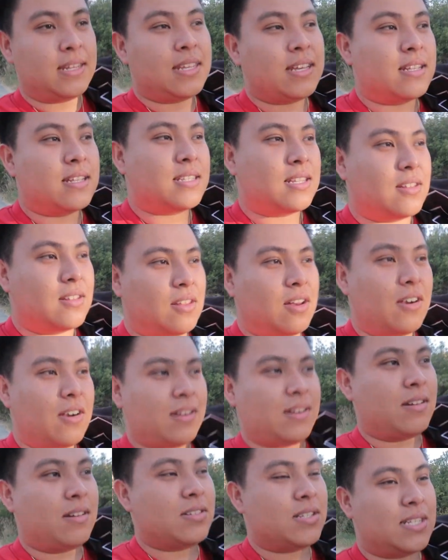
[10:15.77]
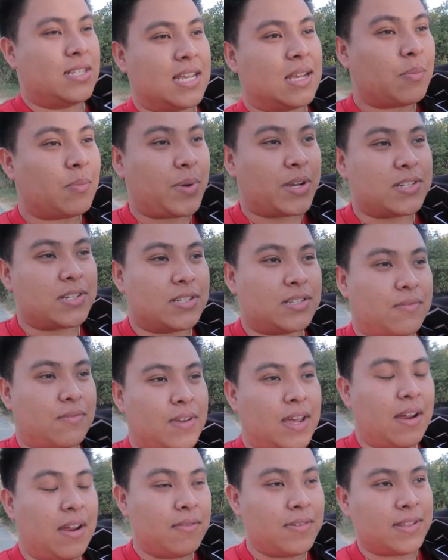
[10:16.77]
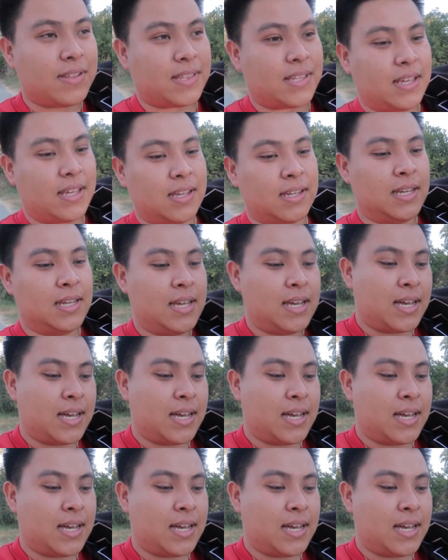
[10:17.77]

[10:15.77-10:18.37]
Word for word: DSLR and I was just taking pictures of everything